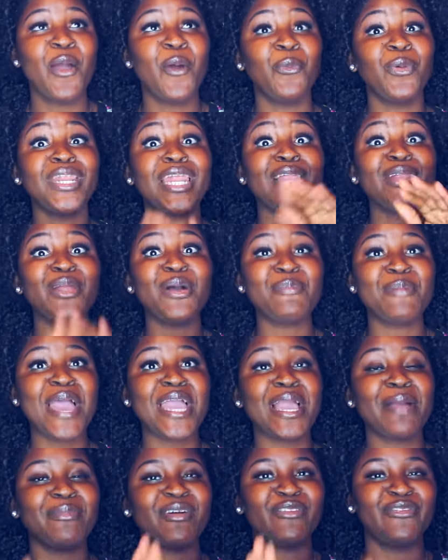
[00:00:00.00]
When I look
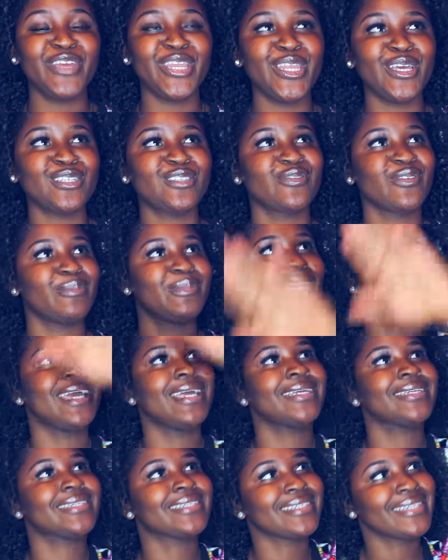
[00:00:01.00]
back at my videos from
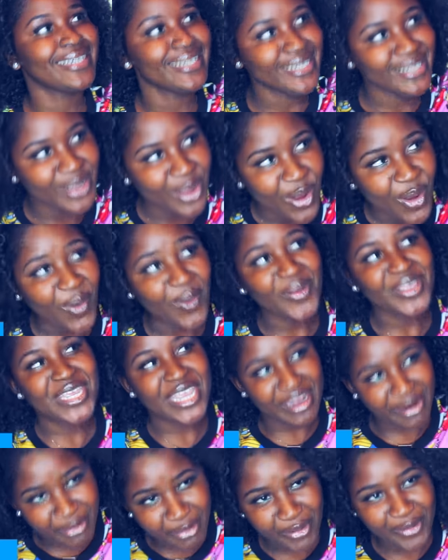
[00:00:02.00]
like a
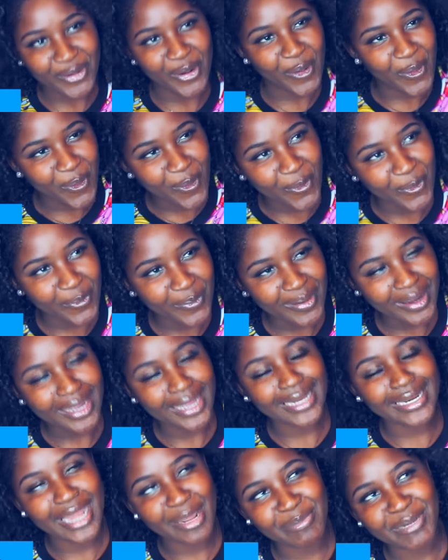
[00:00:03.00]
year ago,
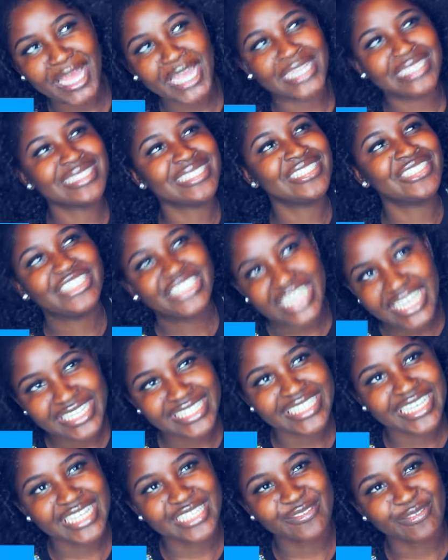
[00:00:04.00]
and I'm like,
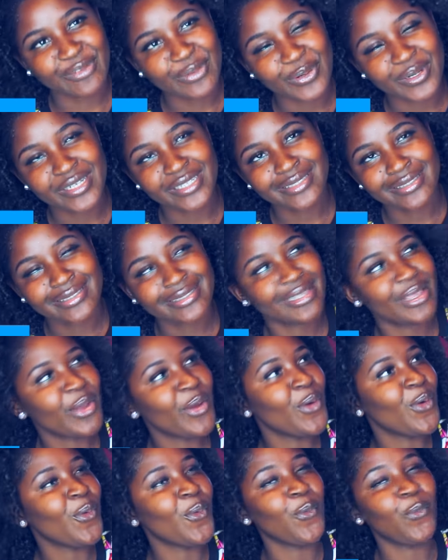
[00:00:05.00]
Jesus, Florence,
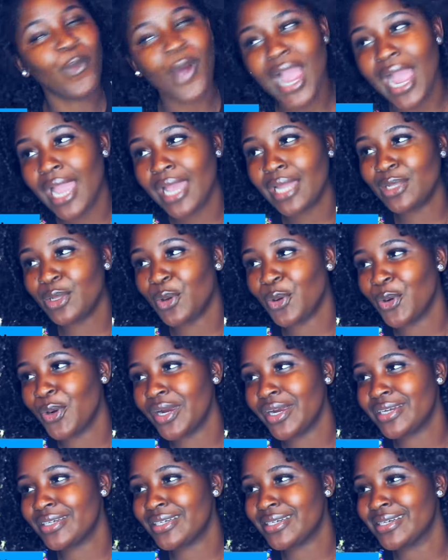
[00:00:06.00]
why,
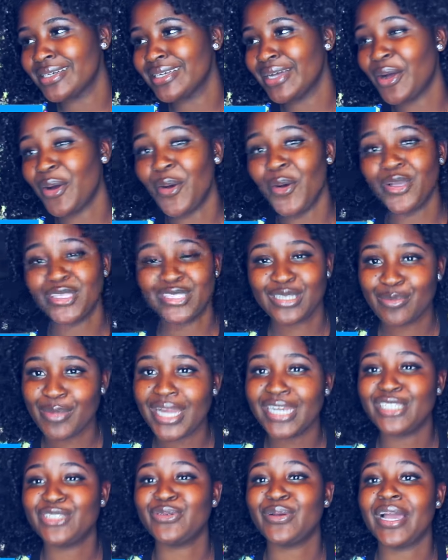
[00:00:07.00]
Lord,
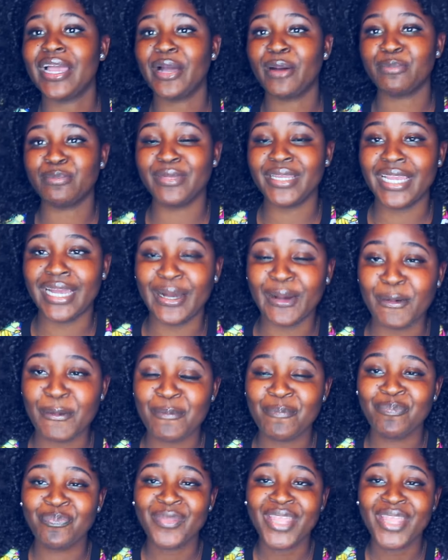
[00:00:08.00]
somebody should help me out.